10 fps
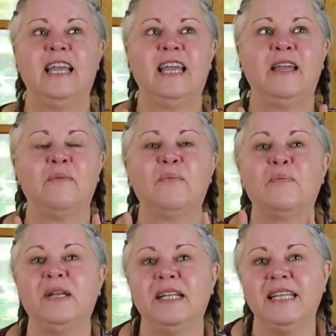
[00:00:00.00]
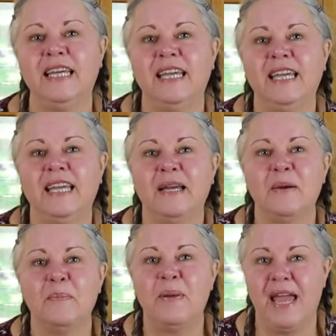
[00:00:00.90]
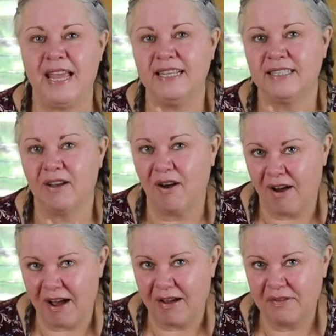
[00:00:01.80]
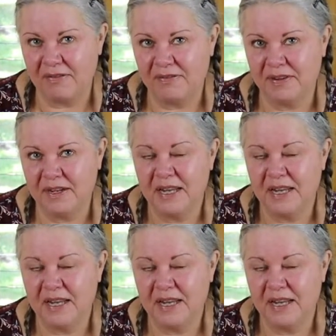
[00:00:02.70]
It really pays off